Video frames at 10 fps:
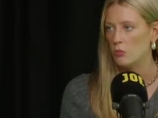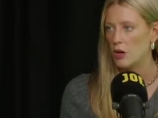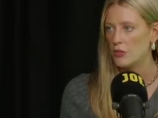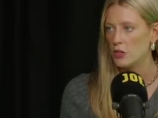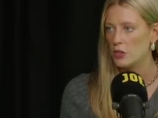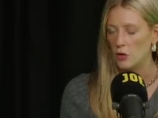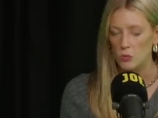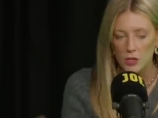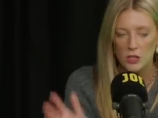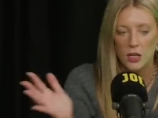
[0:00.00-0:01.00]
Whether you
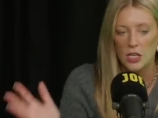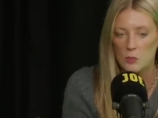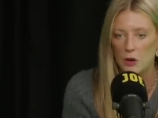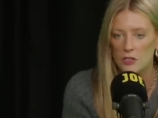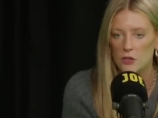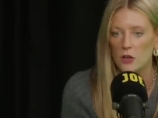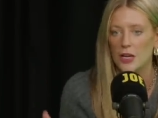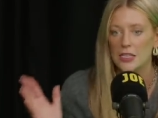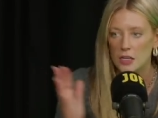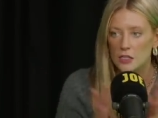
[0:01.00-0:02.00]
like his policy or not,
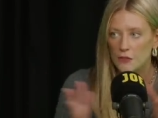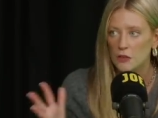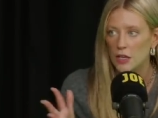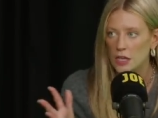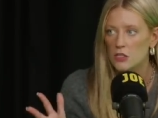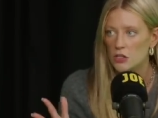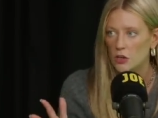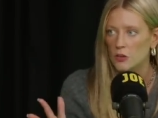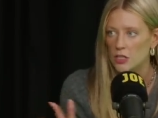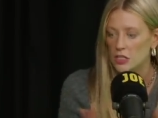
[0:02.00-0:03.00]
he does feel like he's
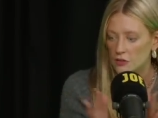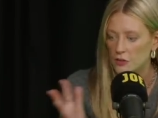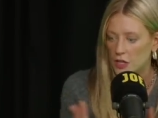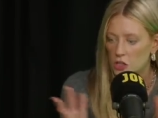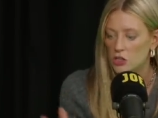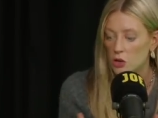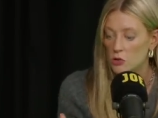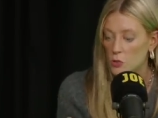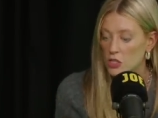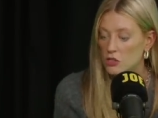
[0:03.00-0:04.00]
adult and he does feel like he
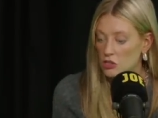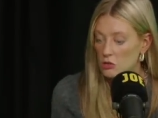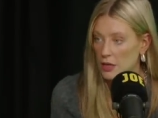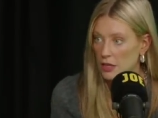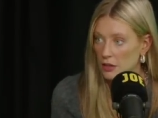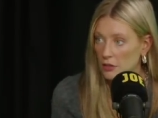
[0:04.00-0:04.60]
knows what he's doing.